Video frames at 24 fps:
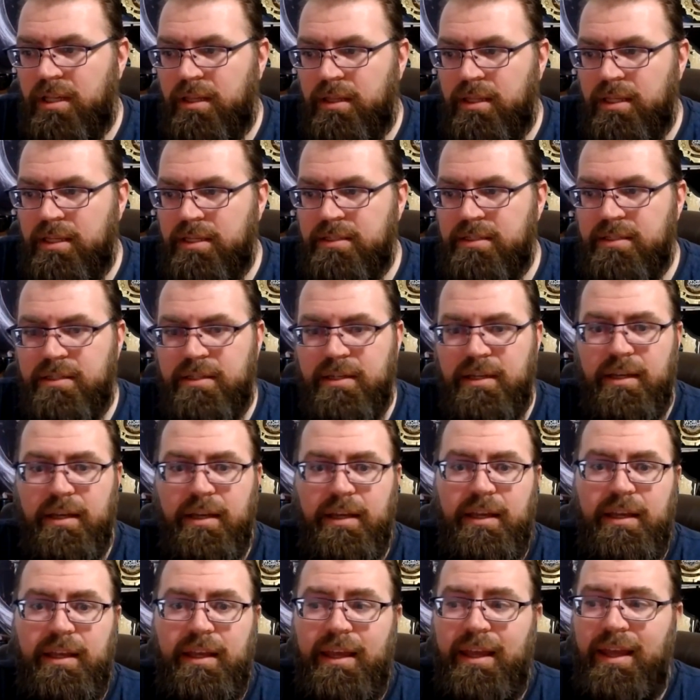At least
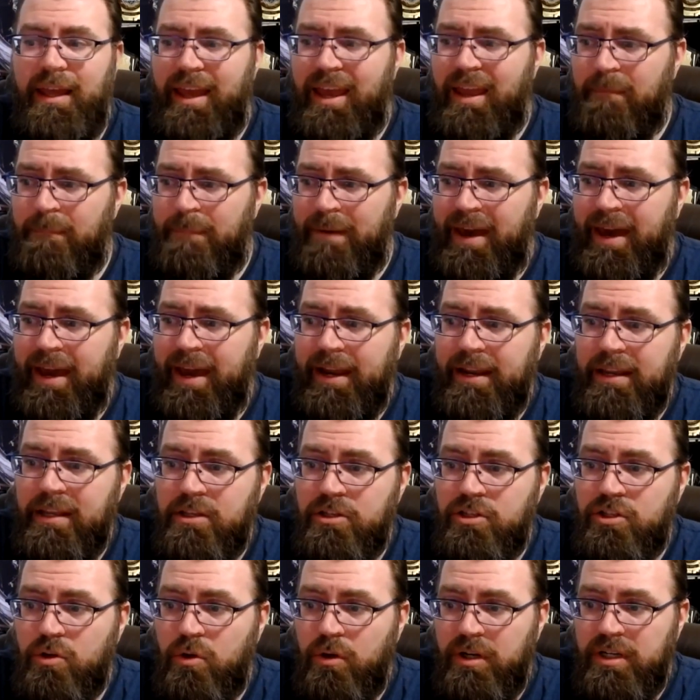a
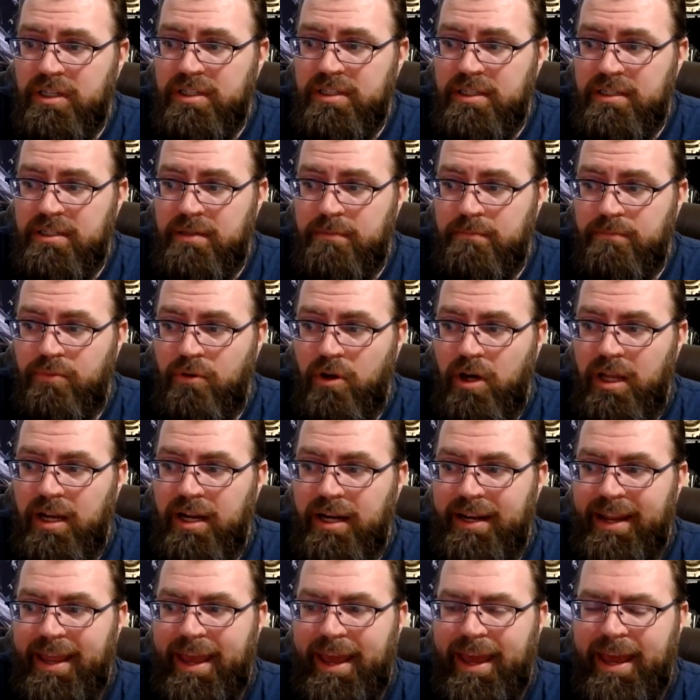packaged or existing
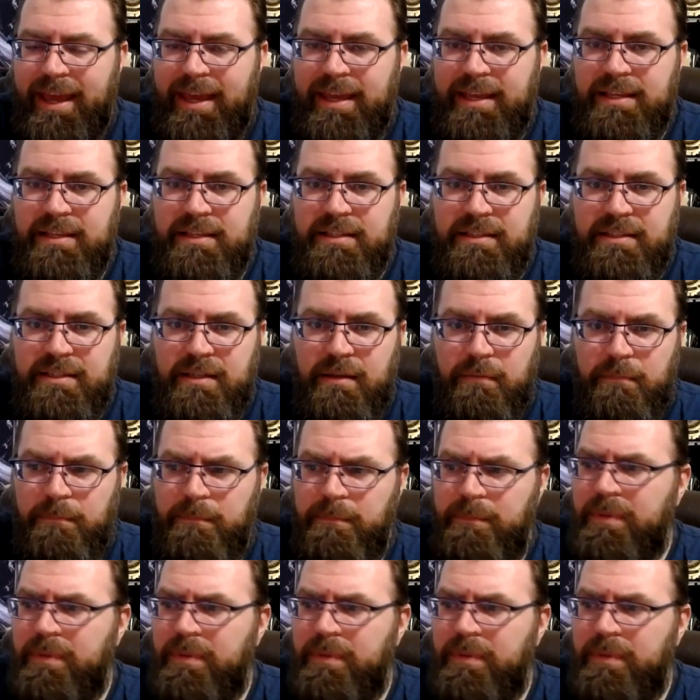product has